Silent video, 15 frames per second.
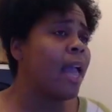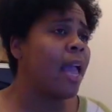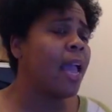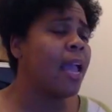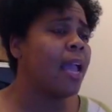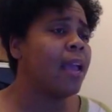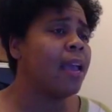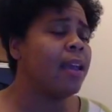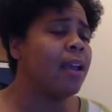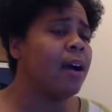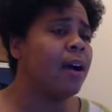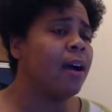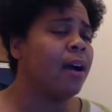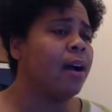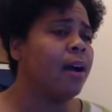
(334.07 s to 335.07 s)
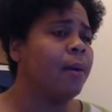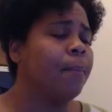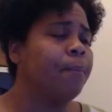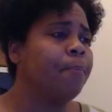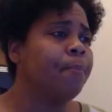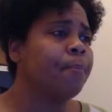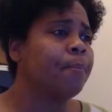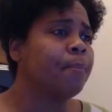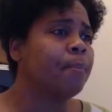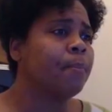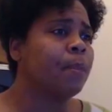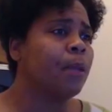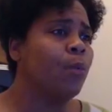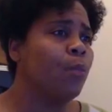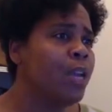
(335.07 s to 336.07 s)
and
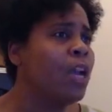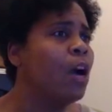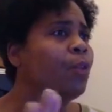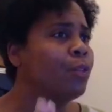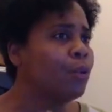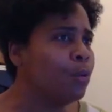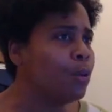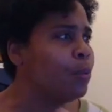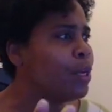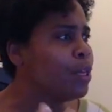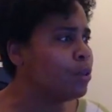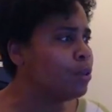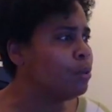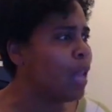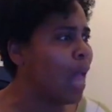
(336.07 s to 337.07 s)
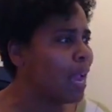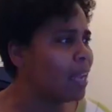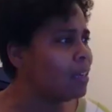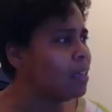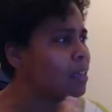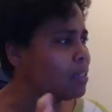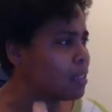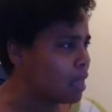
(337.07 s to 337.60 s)
we go through and we do like a